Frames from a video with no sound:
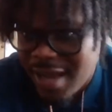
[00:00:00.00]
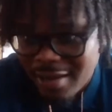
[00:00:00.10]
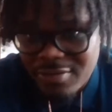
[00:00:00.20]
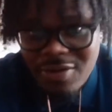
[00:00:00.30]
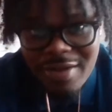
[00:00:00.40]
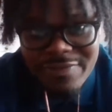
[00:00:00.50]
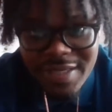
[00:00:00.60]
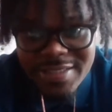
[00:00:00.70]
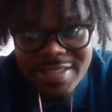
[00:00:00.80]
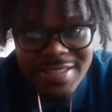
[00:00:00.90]
I don't know. I
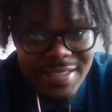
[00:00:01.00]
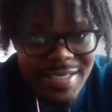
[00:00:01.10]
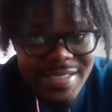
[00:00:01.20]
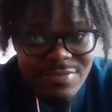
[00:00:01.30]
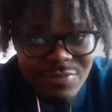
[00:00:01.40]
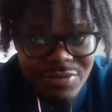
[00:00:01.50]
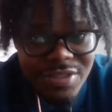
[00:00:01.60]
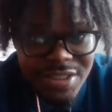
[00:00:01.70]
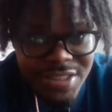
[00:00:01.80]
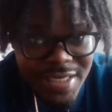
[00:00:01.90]
feel like that he has a
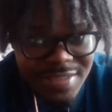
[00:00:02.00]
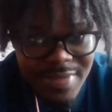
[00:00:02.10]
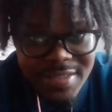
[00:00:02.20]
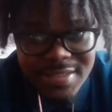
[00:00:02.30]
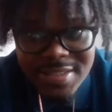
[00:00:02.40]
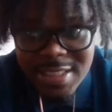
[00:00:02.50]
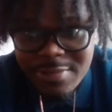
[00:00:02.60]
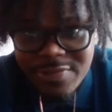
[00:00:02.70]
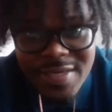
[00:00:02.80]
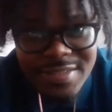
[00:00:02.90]
real good chance to make this
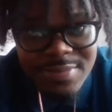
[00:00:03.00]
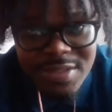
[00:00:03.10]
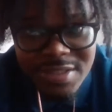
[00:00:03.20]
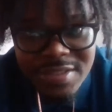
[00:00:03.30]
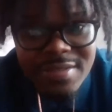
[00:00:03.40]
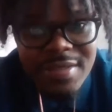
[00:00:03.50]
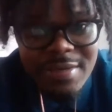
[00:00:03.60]
team if he has some good